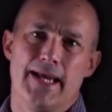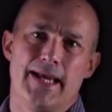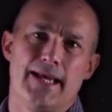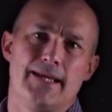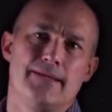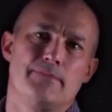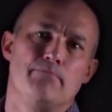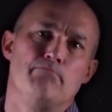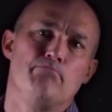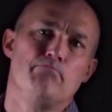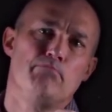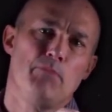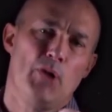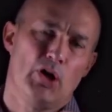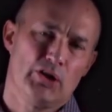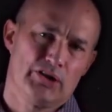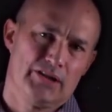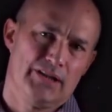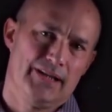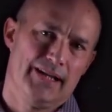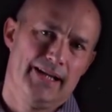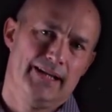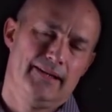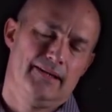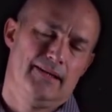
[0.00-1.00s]
It's
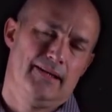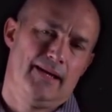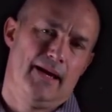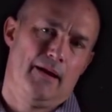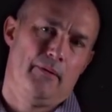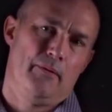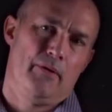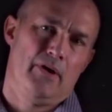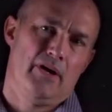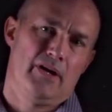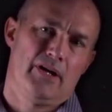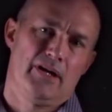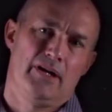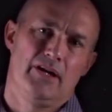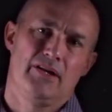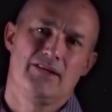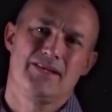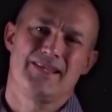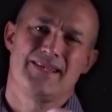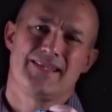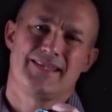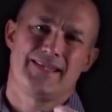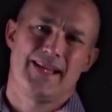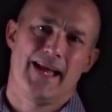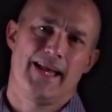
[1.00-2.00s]
modeling the network and
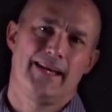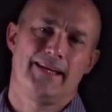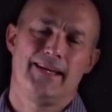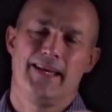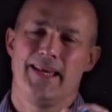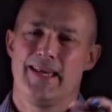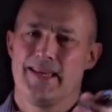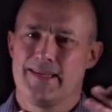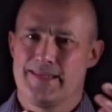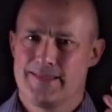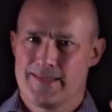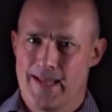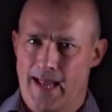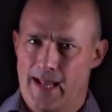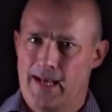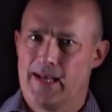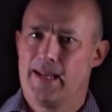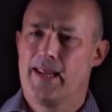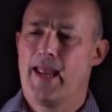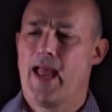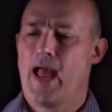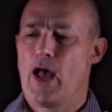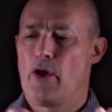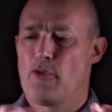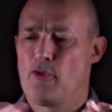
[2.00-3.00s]
understanding
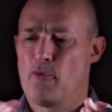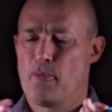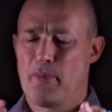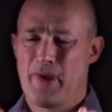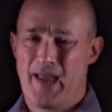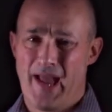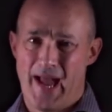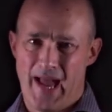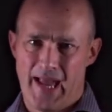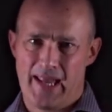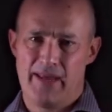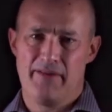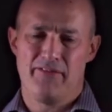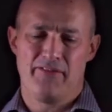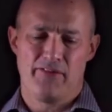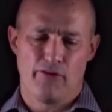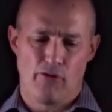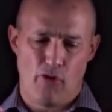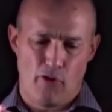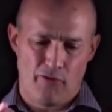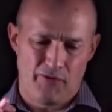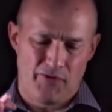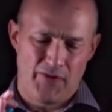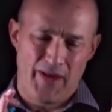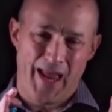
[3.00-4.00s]
exactly how the
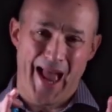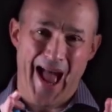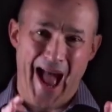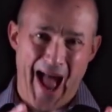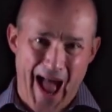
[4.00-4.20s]
behavior of the